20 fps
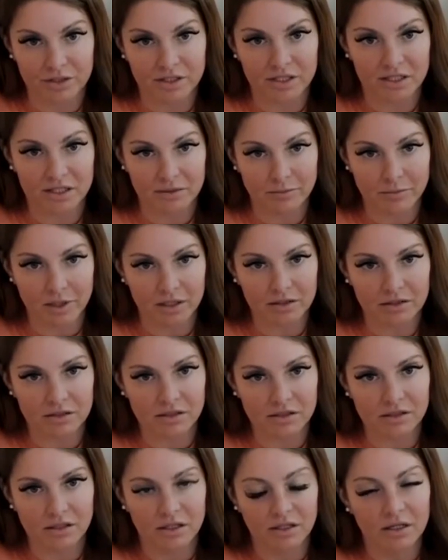6 months.
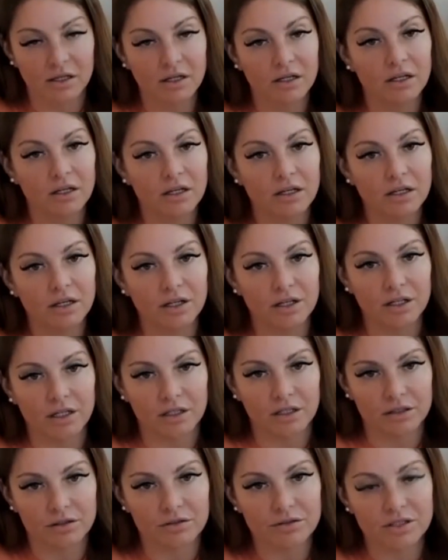And
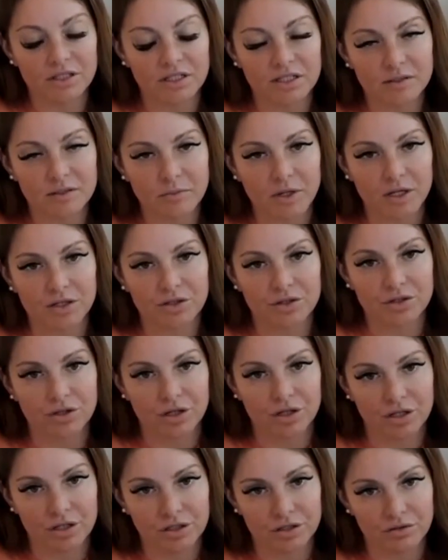in those 6 months, you're
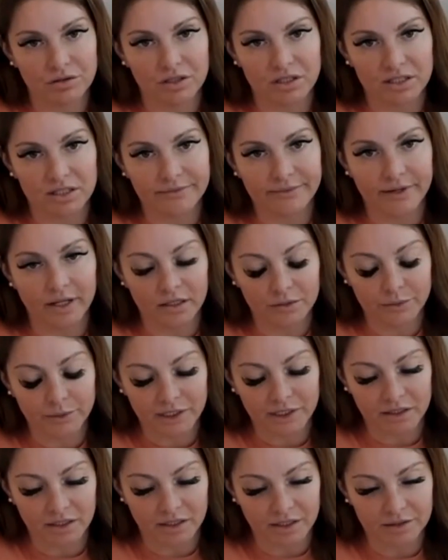going to do these
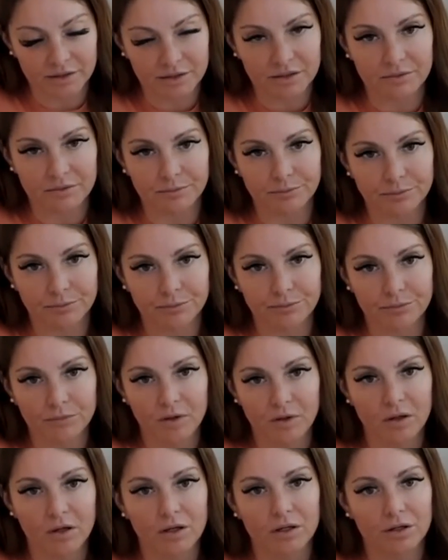following things.
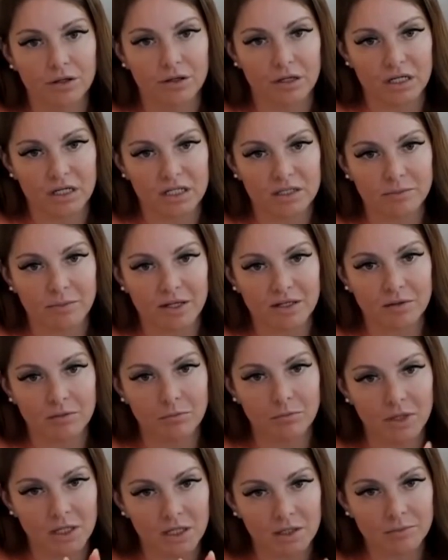You're going to spend a
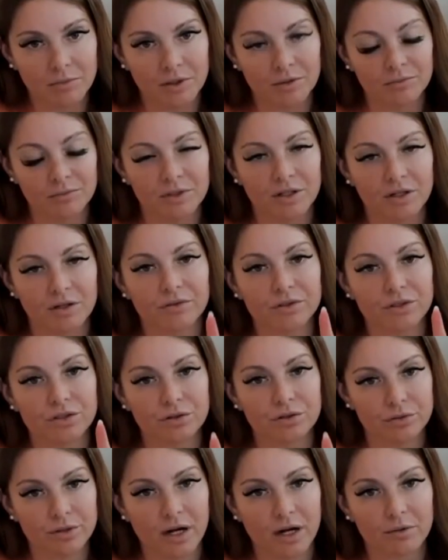minimum of
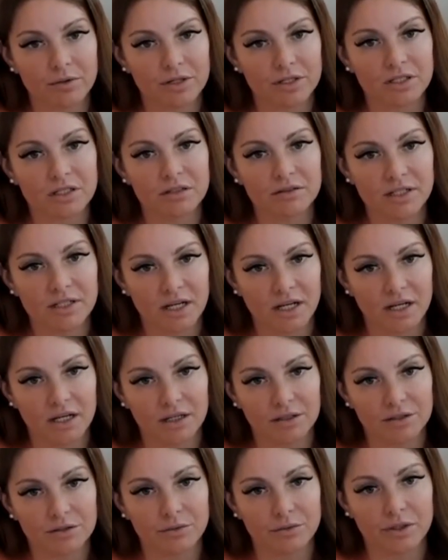2 hours a
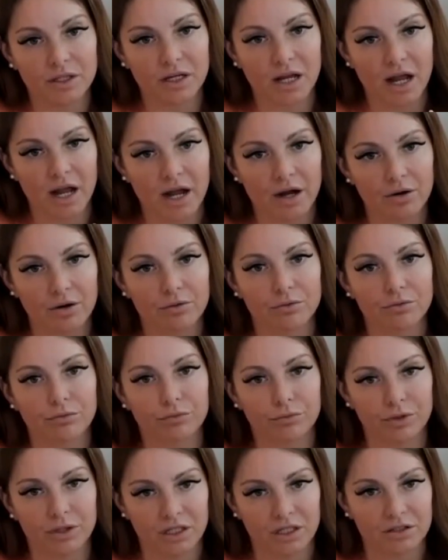day doing
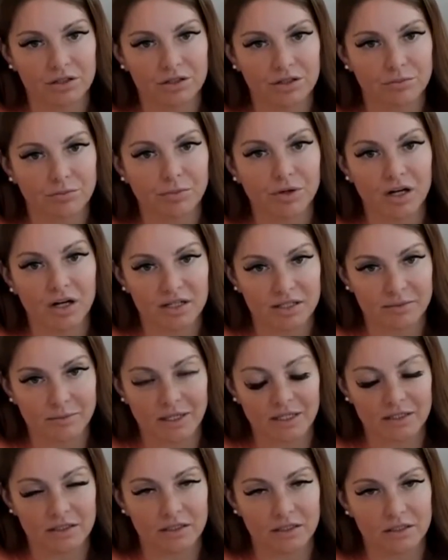outreach
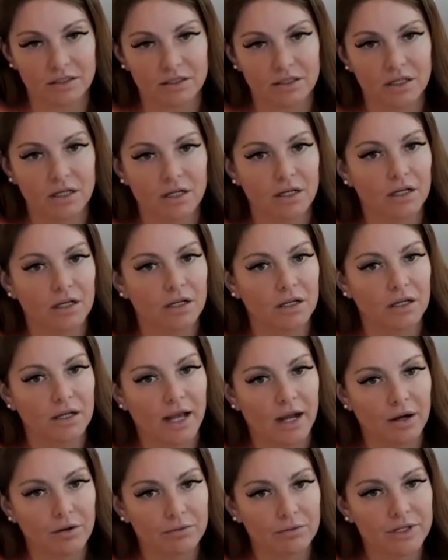prospecting.
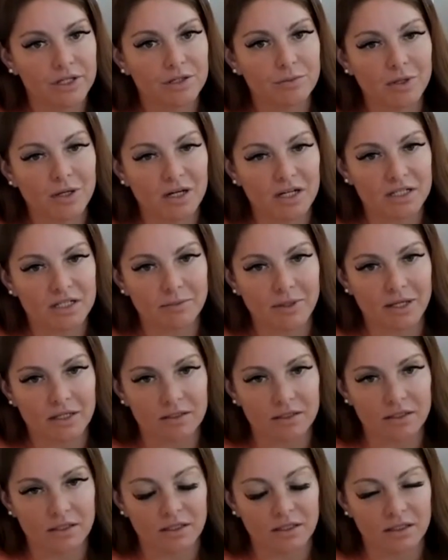Outreach
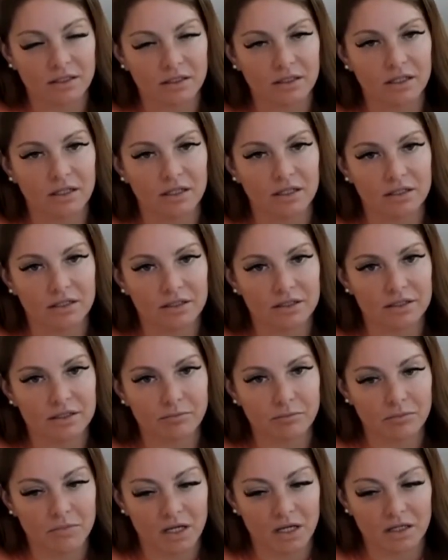prospecting is
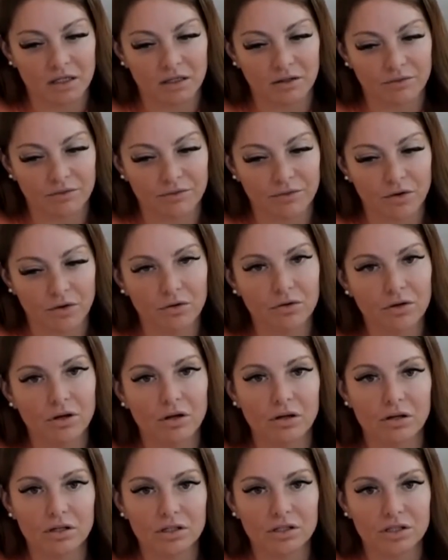making phone
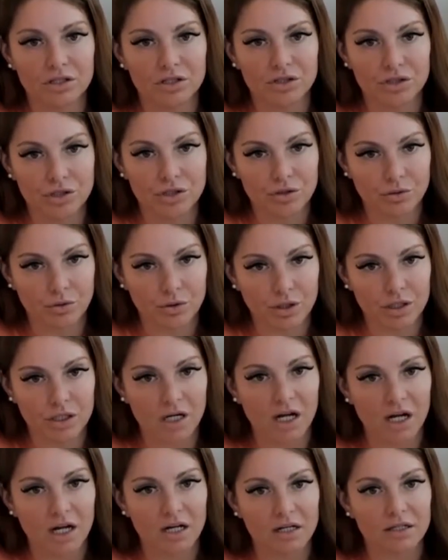calls, door
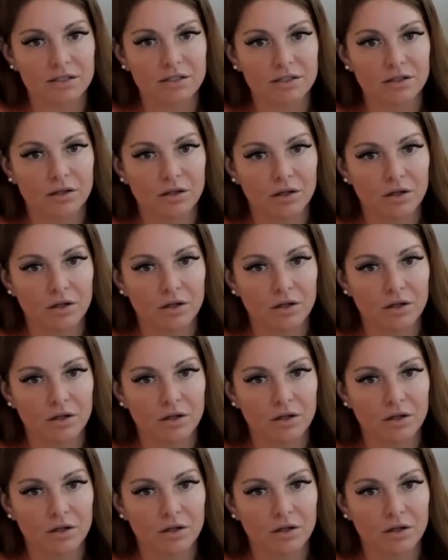knocks,